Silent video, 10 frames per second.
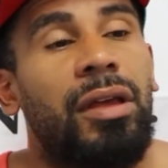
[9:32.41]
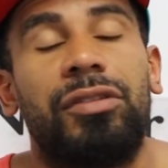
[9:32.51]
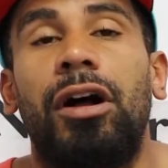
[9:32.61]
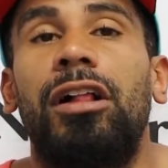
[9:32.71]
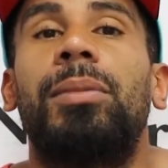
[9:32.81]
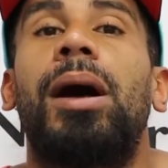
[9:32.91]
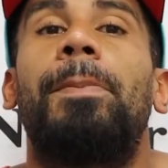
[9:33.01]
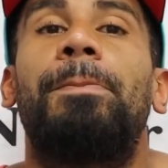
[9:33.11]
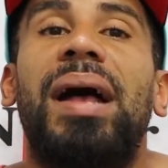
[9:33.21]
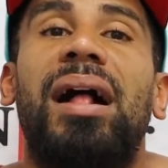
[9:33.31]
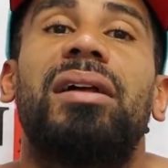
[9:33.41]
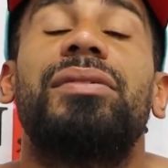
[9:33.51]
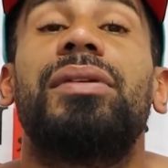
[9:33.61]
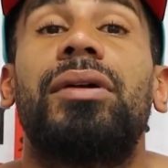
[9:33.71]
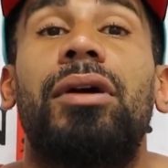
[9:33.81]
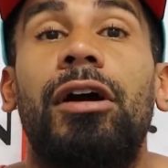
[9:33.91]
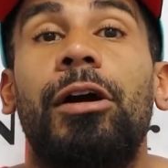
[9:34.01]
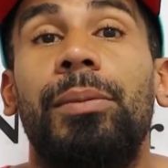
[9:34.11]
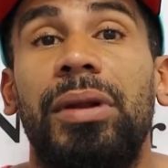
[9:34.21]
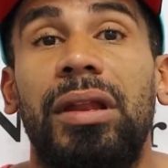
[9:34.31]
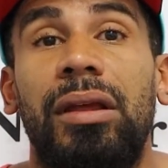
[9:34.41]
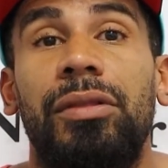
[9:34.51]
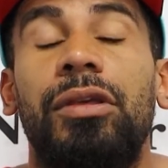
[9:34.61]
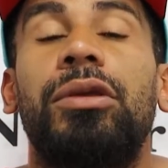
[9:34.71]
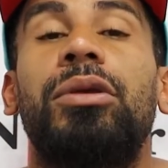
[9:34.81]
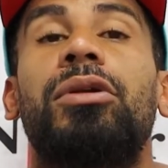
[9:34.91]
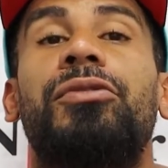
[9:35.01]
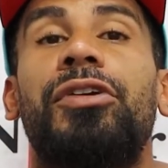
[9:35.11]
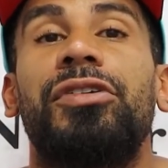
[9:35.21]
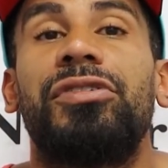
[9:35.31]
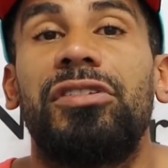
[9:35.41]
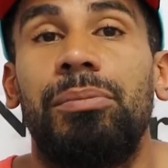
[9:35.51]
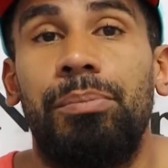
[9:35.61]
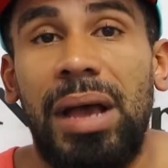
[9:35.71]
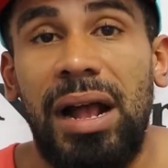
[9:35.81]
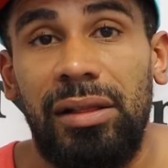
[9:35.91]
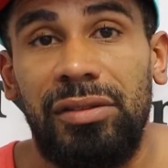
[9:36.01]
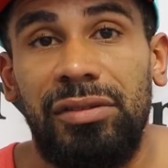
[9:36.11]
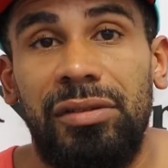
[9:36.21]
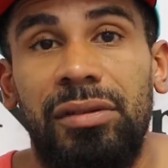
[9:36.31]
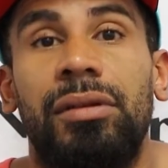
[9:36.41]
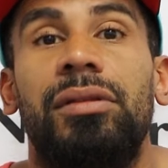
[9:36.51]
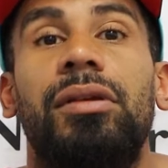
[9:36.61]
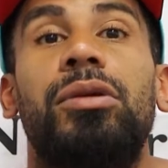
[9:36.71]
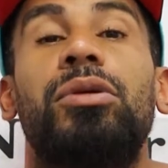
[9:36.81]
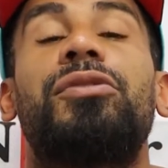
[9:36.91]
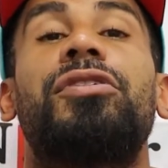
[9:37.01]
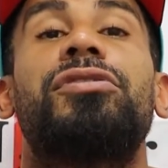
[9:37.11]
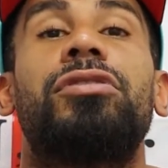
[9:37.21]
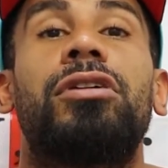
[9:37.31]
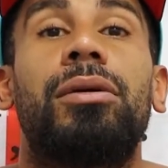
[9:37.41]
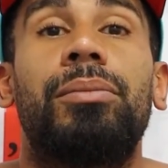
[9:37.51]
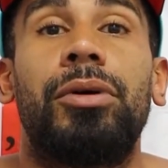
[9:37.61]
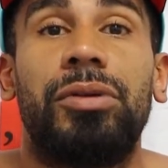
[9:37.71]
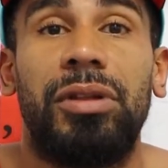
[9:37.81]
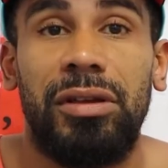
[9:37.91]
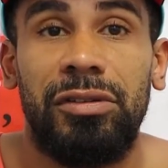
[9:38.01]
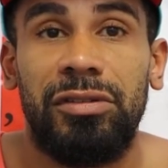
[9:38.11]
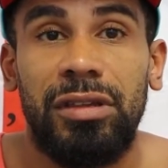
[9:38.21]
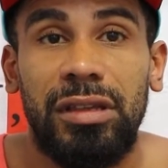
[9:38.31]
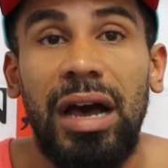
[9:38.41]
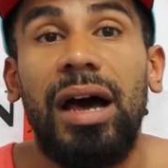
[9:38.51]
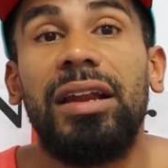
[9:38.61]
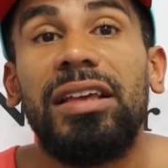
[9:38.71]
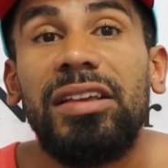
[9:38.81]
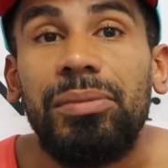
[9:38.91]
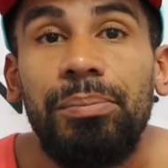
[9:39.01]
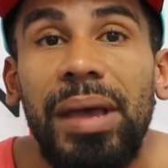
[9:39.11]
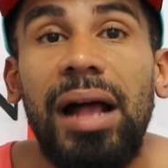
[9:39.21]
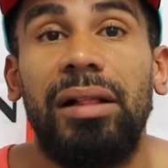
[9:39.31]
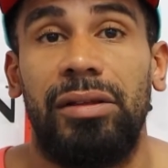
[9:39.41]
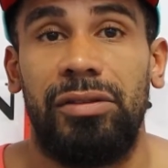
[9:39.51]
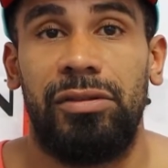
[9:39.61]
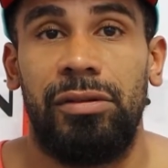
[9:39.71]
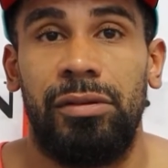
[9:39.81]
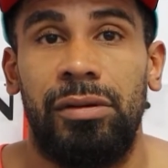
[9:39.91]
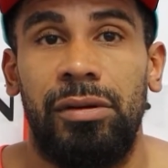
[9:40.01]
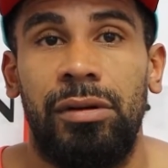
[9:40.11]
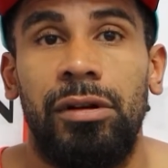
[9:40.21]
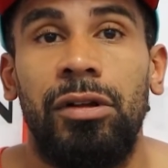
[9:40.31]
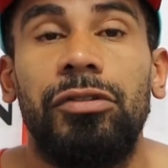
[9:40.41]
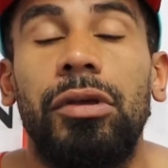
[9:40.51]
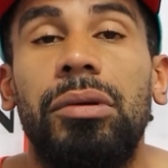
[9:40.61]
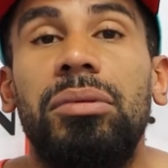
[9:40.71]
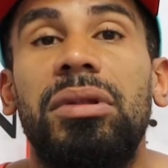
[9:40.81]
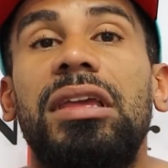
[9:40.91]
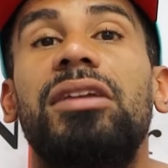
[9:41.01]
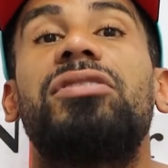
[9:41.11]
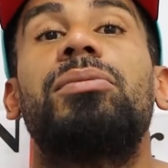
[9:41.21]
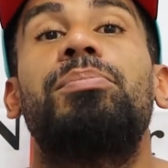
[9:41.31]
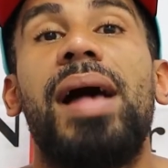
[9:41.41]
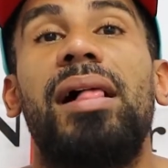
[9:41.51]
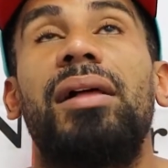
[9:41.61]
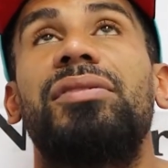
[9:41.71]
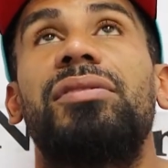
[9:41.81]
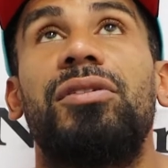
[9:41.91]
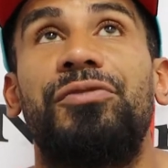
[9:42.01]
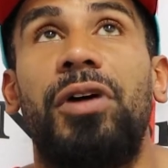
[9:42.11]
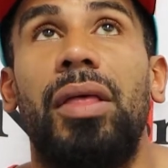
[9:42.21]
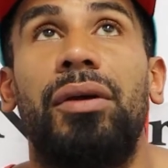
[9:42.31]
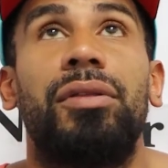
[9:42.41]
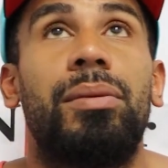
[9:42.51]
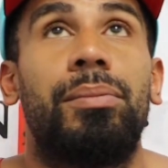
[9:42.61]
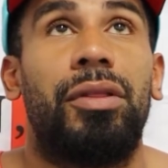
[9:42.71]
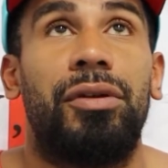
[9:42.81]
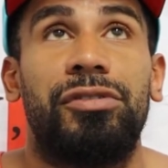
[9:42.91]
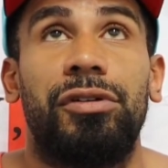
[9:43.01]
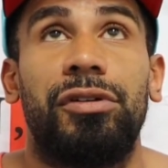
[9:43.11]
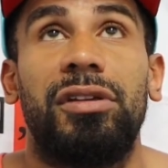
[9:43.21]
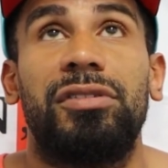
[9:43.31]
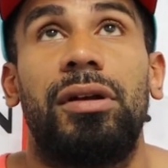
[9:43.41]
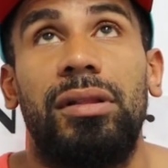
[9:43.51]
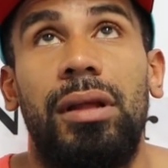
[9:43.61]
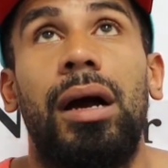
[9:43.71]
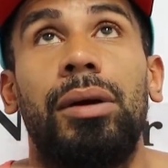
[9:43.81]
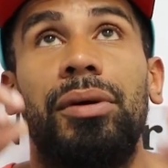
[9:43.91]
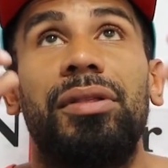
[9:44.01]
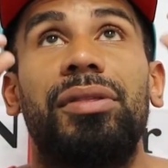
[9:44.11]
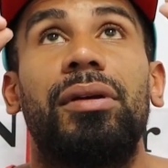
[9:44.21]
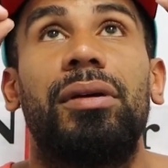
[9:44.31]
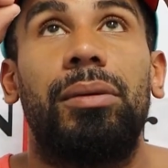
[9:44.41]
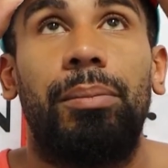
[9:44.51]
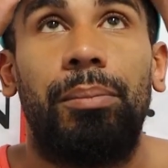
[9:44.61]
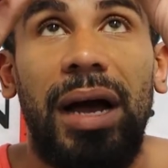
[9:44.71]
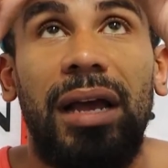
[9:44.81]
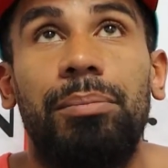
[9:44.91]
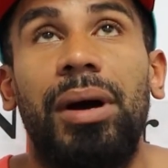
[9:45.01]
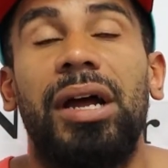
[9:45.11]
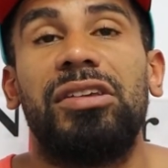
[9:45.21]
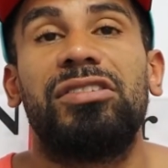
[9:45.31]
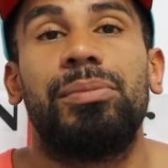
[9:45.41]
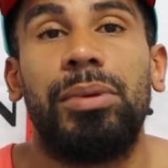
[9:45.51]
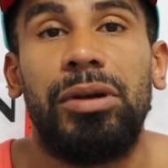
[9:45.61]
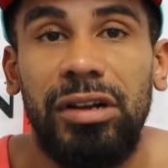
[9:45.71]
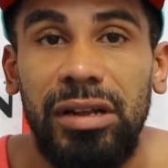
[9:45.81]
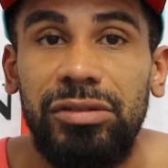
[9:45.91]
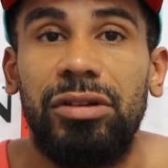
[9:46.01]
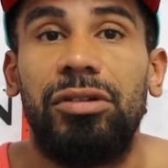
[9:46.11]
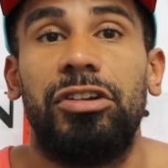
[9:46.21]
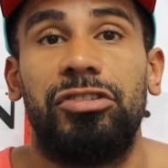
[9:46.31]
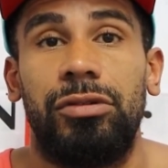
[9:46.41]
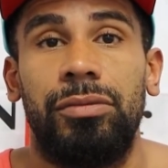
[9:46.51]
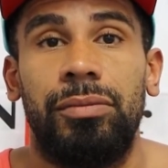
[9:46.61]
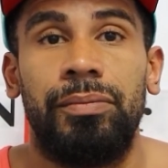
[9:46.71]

It's all about balance and harmony. The universe is balance. The universe is harmonious. God is balance. So you need to balance the father, the mother circuits, along with mind, body, spirit integration.